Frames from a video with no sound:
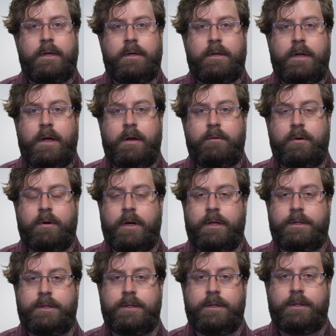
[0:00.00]
Now we're
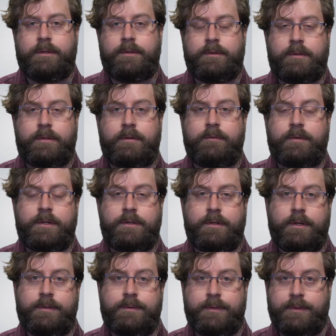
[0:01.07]
at the
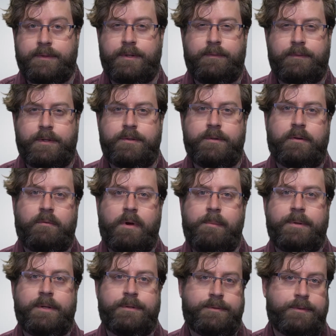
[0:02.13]
Convention on Certain Conventional
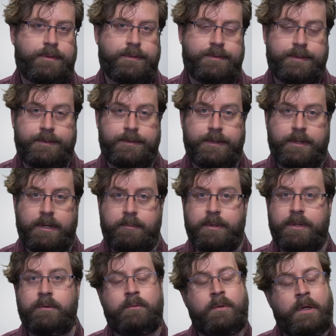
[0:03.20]
Weapons, or the
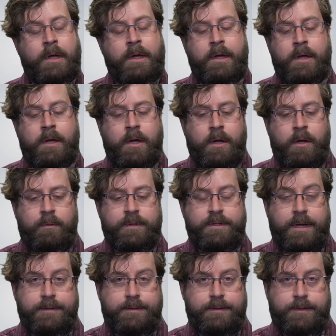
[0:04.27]
CCW, which
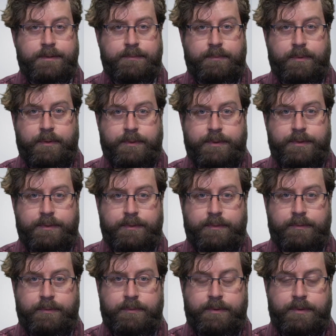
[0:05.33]
has its role
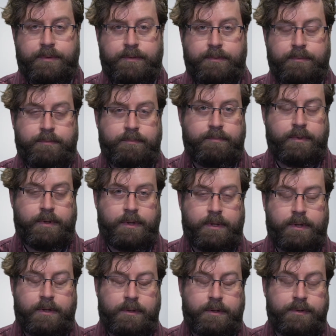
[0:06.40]
to
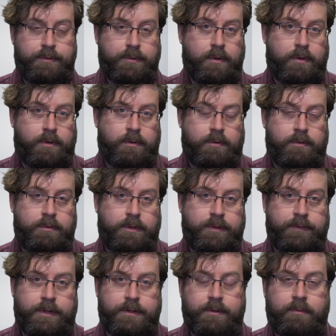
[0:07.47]
control
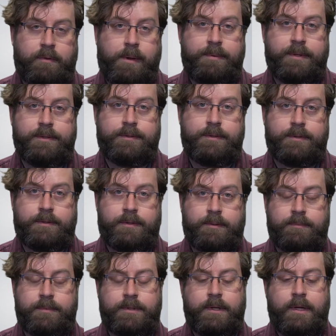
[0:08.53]
conventional weapons
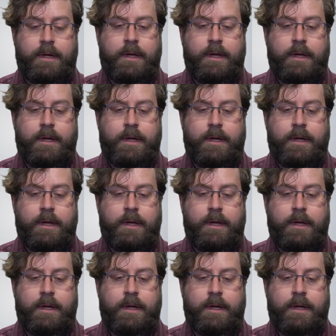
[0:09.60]
systems.